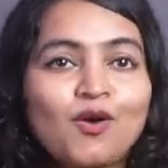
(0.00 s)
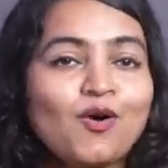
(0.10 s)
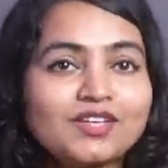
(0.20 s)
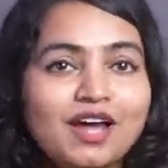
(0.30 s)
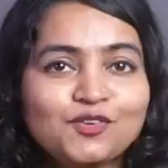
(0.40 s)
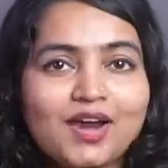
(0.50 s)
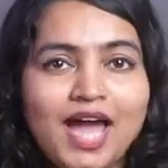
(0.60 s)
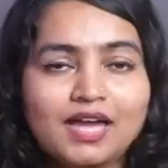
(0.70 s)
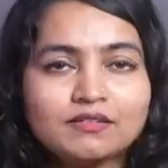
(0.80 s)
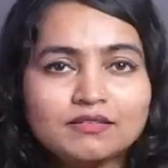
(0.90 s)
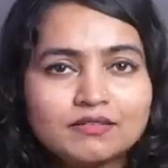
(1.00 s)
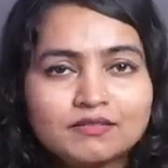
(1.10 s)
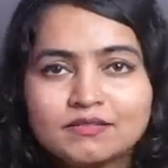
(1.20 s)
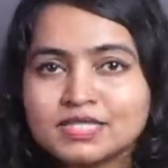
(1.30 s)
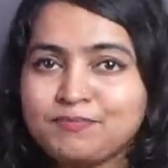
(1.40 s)
On the other hand,
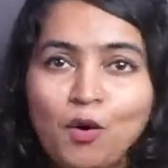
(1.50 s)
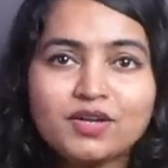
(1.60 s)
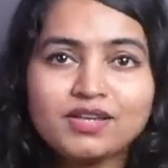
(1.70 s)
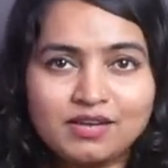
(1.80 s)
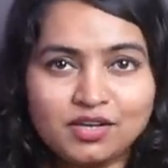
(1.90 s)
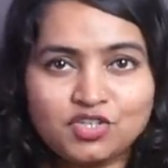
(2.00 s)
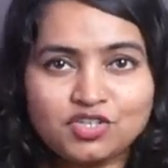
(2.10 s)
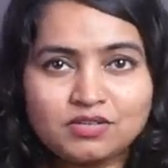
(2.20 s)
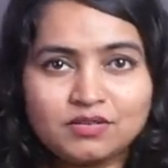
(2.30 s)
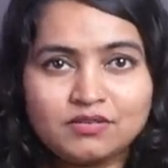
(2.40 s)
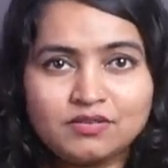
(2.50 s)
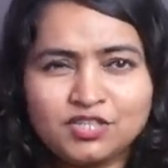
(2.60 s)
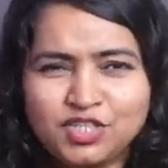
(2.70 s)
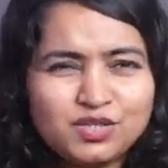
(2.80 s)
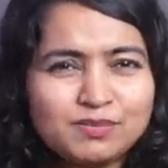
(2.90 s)
spoken English,
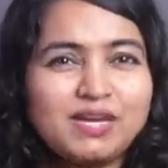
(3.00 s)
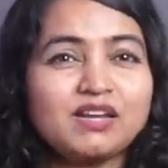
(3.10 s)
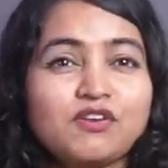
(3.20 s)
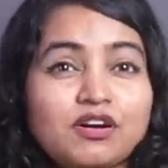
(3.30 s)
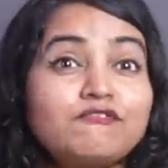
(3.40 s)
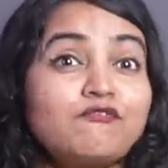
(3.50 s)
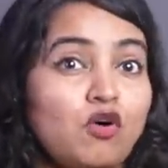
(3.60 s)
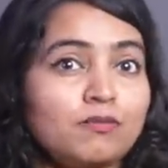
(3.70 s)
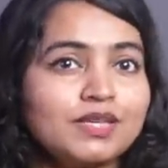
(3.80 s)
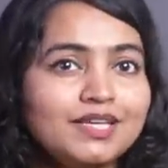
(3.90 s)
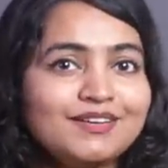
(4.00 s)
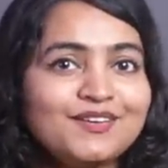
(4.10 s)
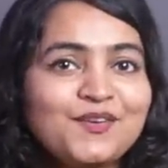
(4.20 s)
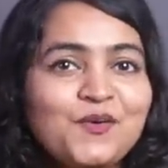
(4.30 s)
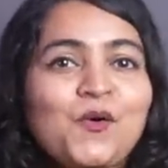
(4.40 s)
do you speak it very formally
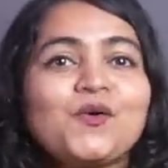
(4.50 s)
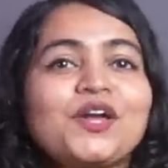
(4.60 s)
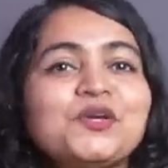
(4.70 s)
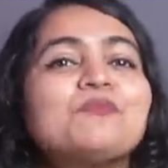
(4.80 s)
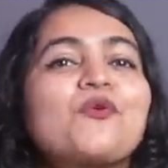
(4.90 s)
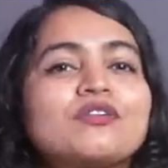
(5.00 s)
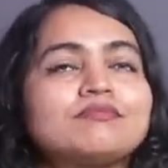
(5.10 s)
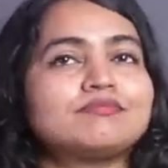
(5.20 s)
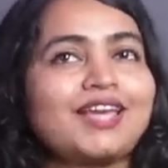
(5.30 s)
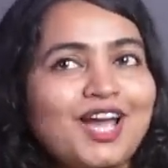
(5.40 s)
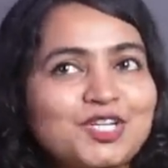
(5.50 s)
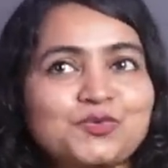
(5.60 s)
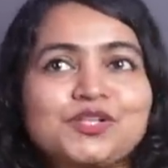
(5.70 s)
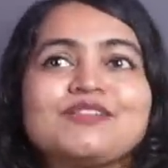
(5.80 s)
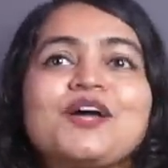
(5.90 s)
or are you more
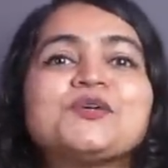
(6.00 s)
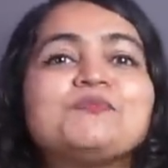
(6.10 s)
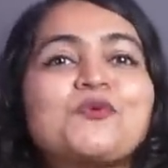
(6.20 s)
casual? Are you